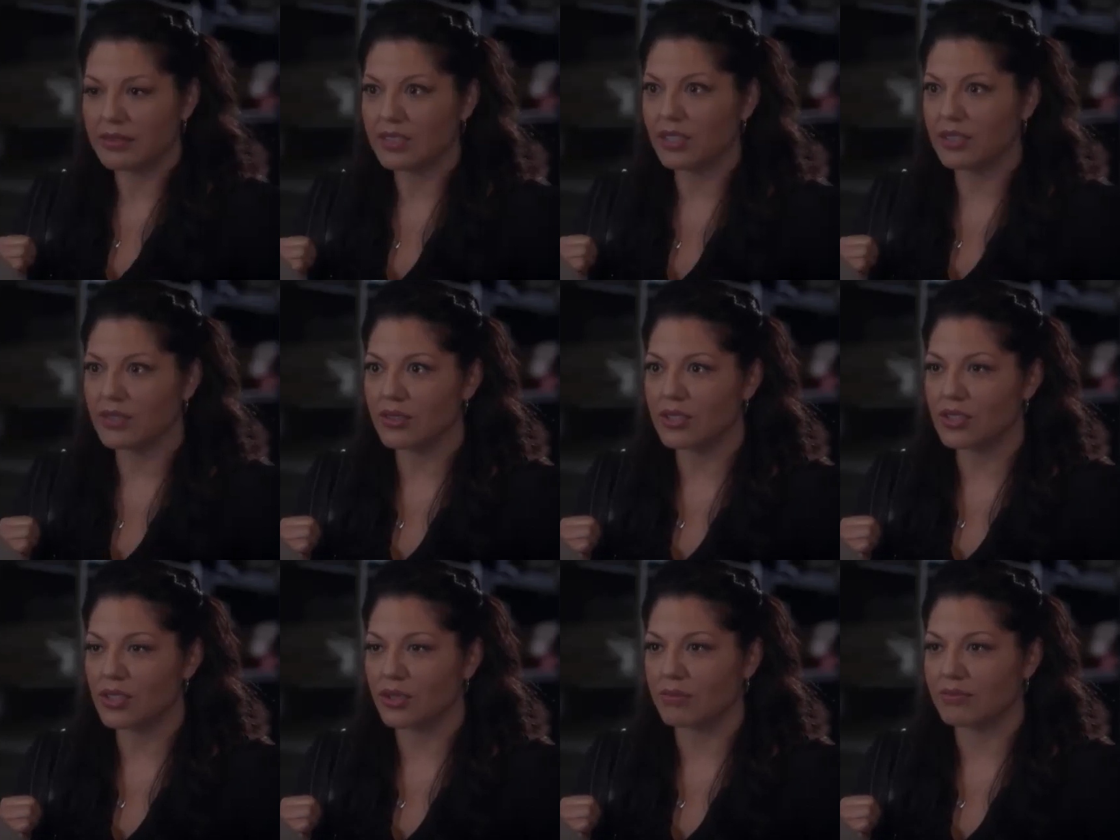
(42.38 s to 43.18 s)
You can do
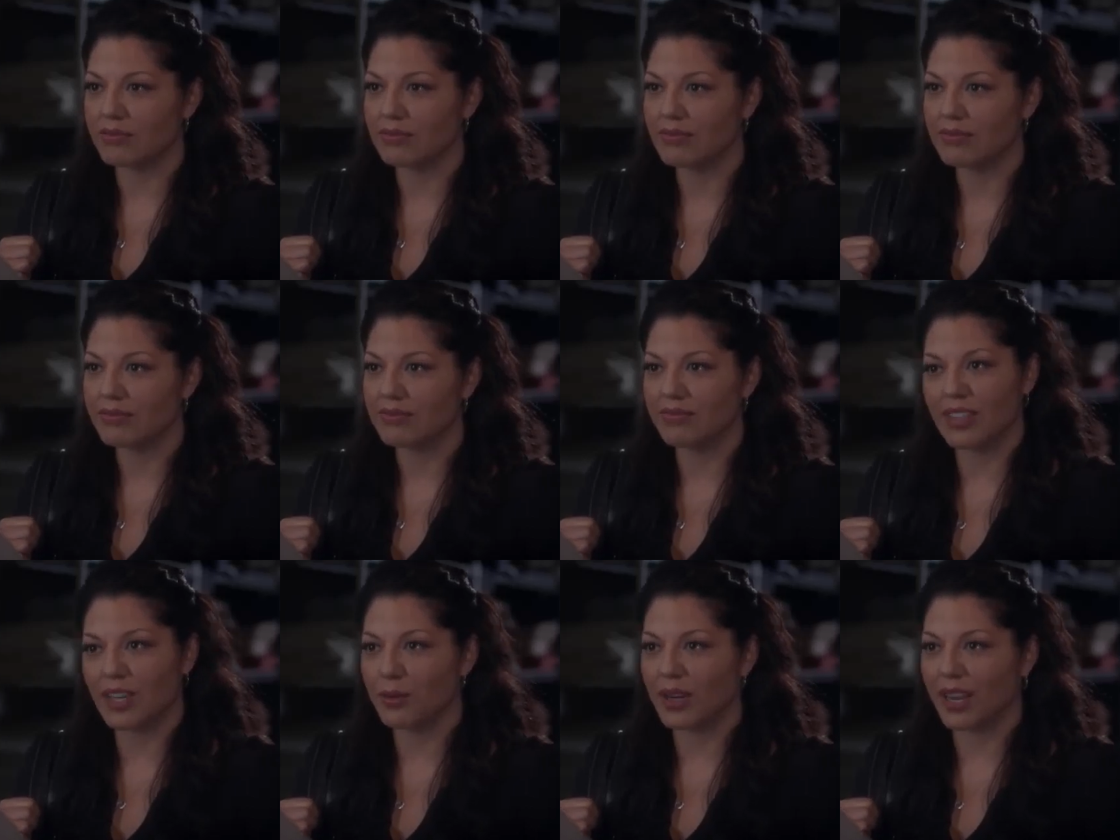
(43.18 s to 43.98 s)
this too.
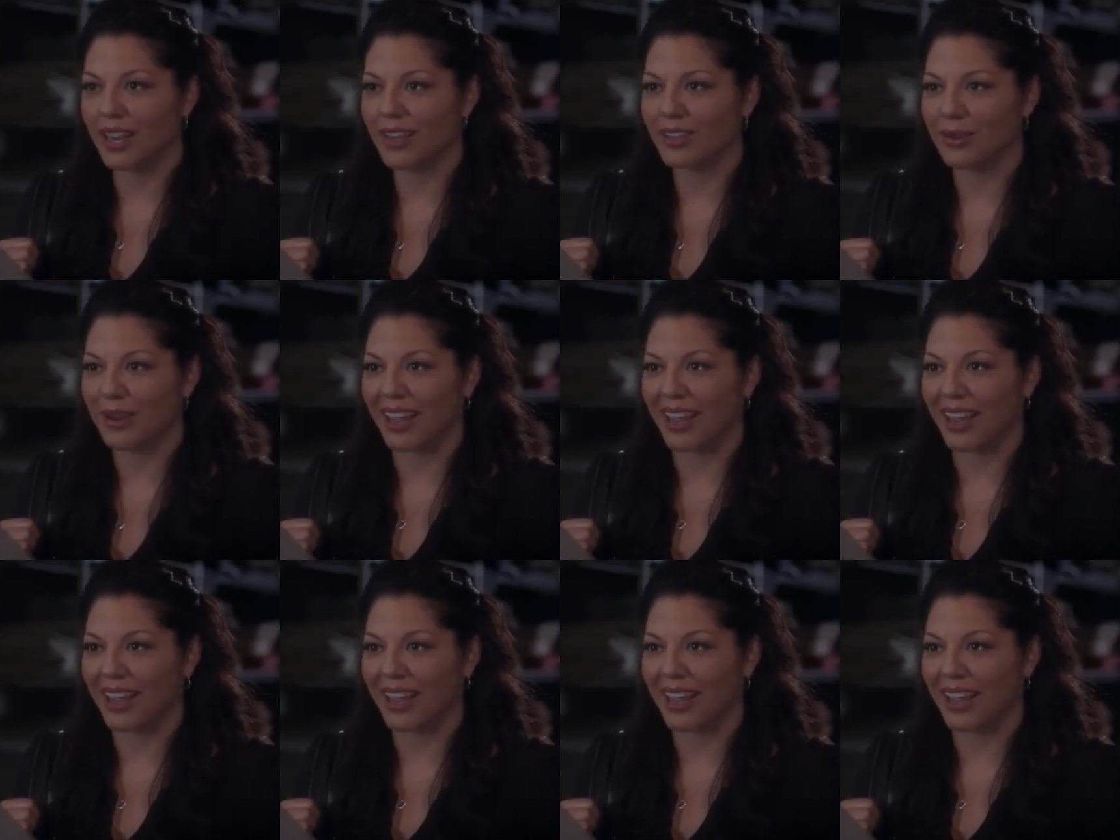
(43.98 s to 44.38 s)
If anyone can, you